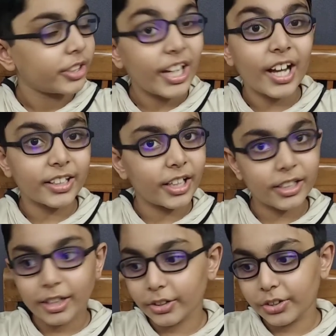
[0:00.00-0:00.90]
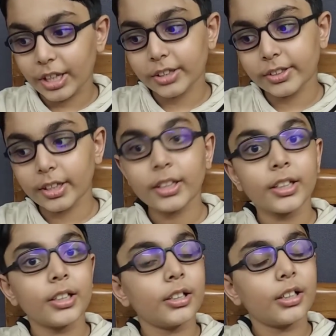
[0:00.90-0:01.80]
Yeah, then ZHC,
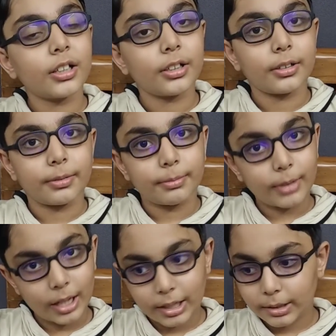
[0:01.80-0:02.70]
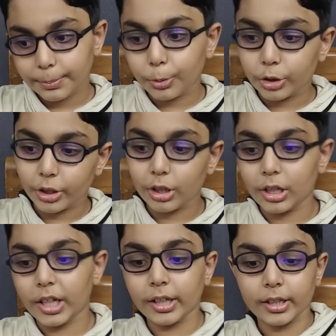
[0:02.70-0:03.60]
I'll put your
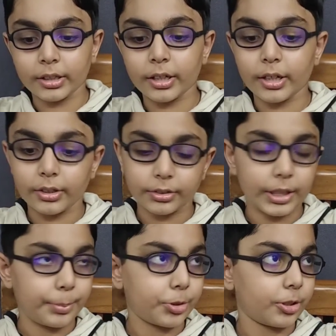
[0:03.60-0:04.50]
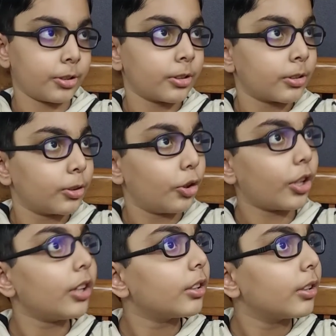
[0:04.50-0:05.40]
link in the description.
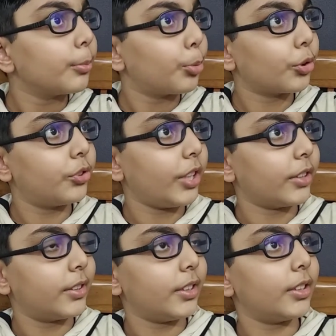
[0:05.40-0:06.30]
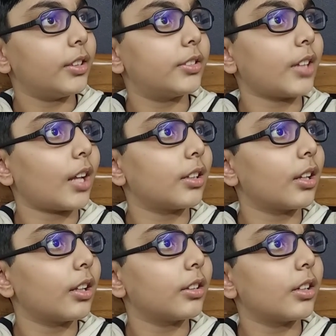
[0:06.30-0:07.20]
Okay? Put ZHC
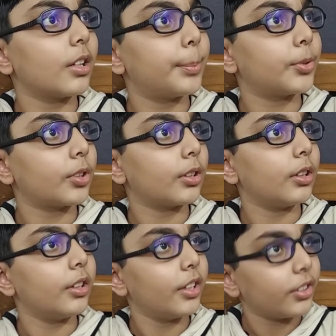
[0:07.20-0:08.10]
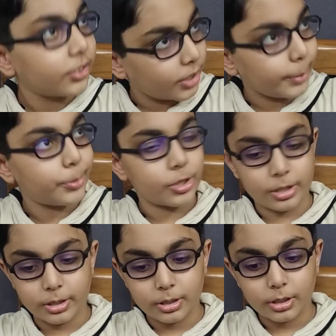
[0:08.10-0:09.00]
channel in the
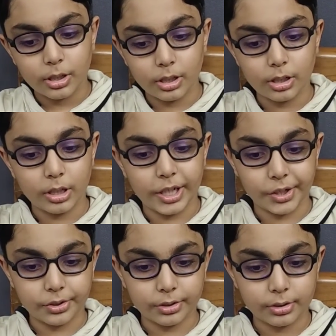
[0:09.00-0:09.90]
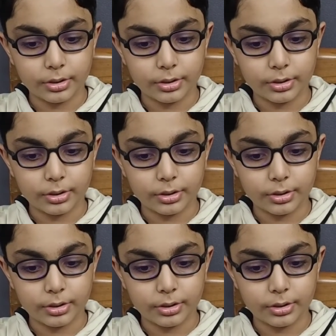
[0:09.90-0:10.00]
description link.